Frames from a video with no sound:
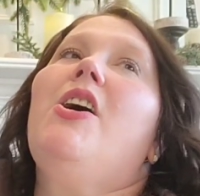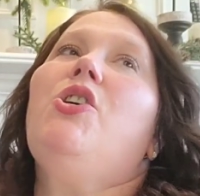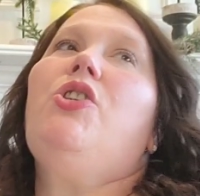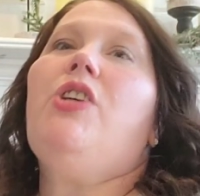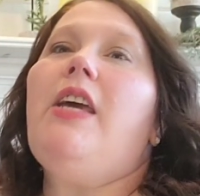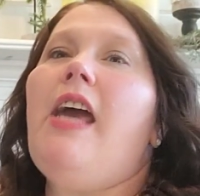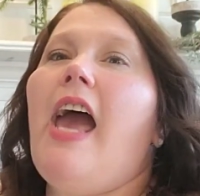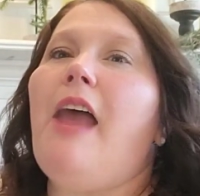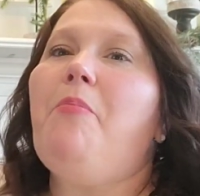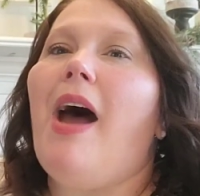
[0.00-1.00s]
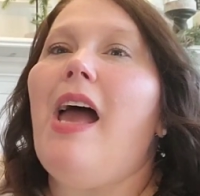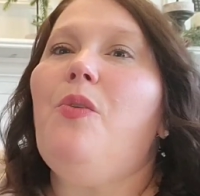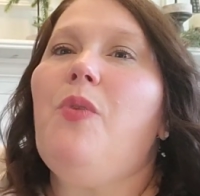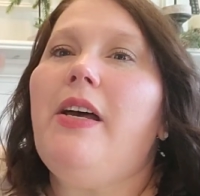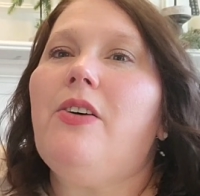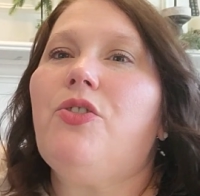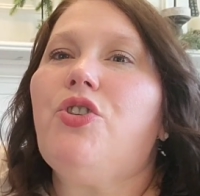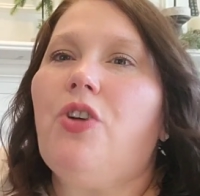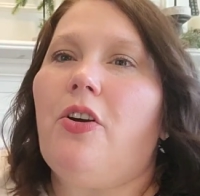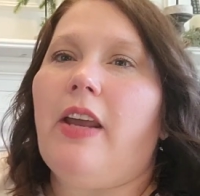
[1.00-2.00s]
She had my wheels
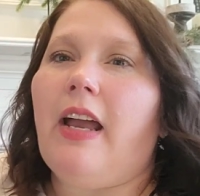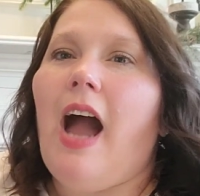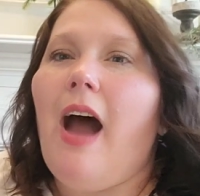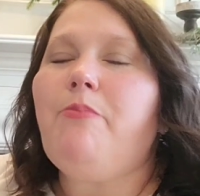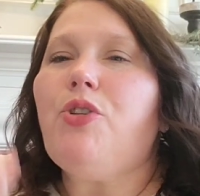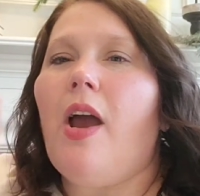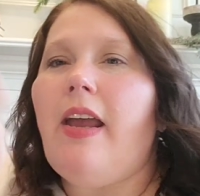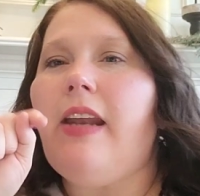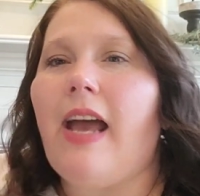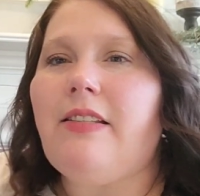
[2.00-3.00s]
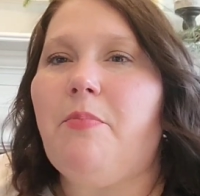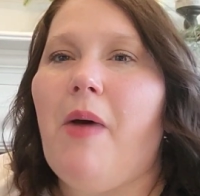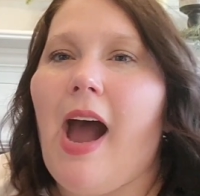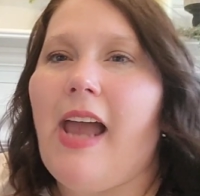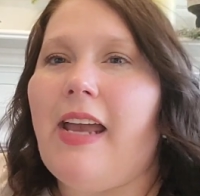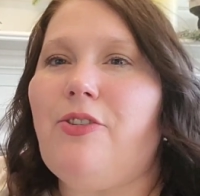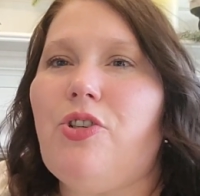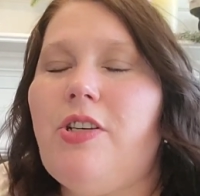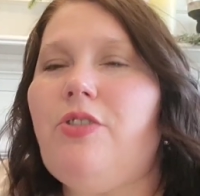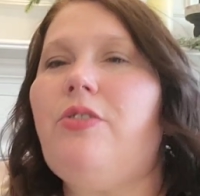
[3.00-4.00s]
churning. I'm trying not to buy, and
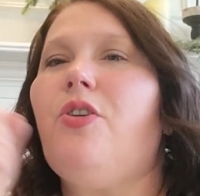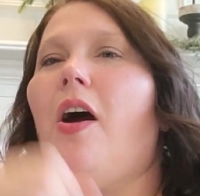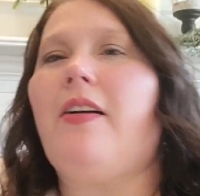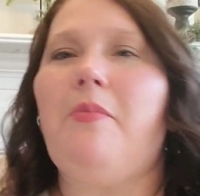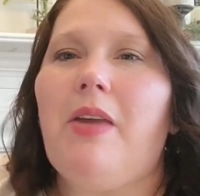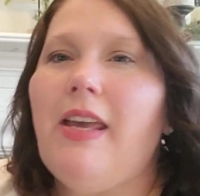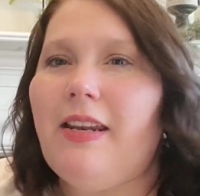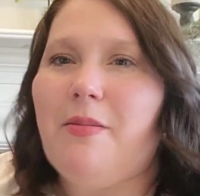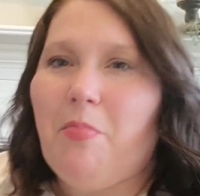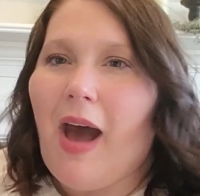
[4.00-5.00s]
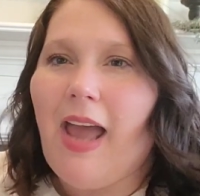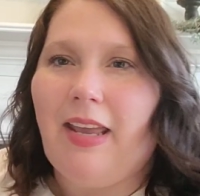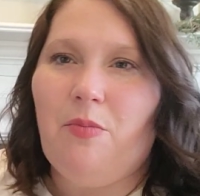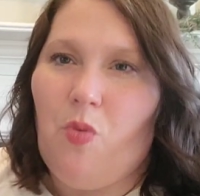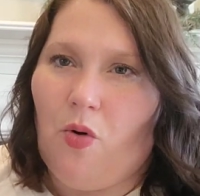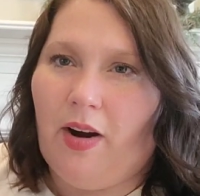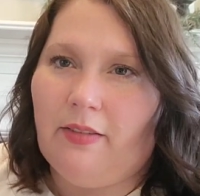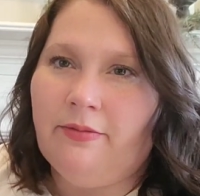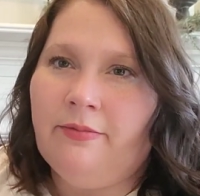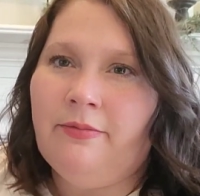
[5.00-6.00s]
she's talking me into buying more,
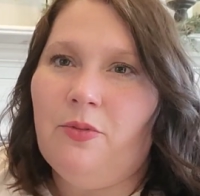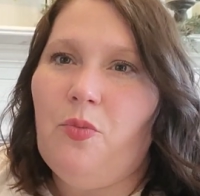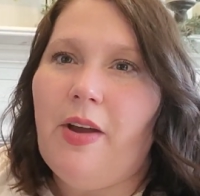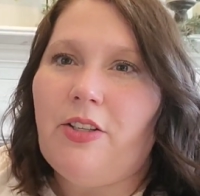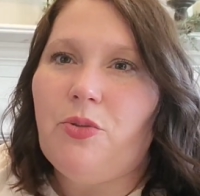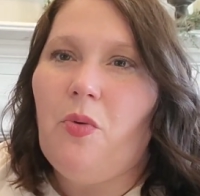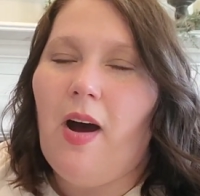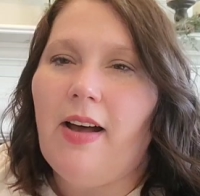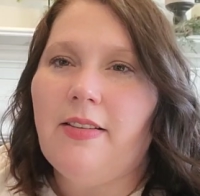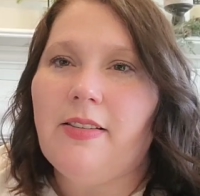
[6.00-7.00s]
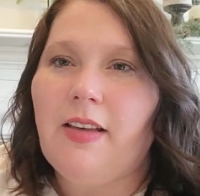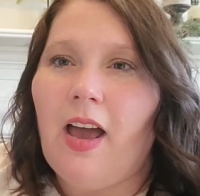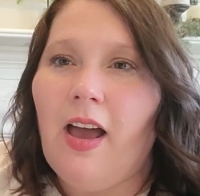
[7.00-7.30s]
which was